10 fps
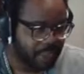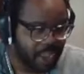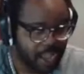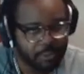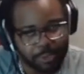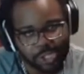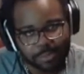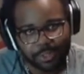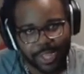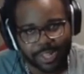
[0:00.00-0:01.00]
And if you
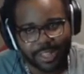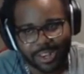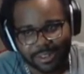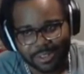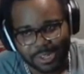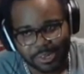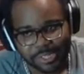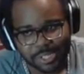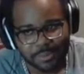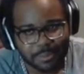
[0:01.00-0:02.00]
jump too late, then you
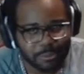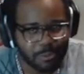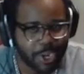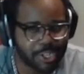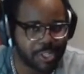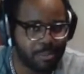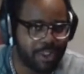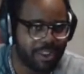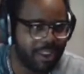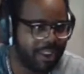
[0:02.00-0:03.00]
just run into the
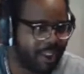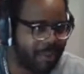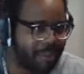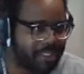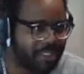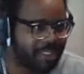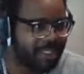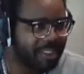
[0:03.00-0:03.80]
pit and die, basically.